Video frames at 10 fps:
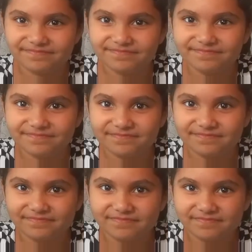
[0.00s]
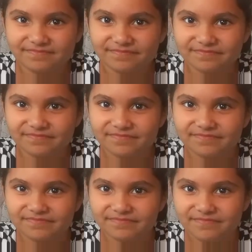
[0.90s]

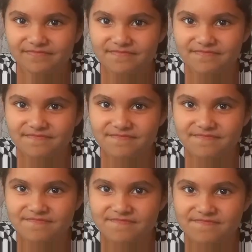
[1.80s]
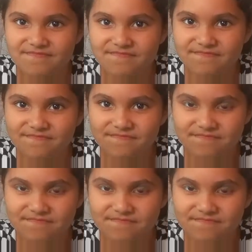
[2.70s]
(silent)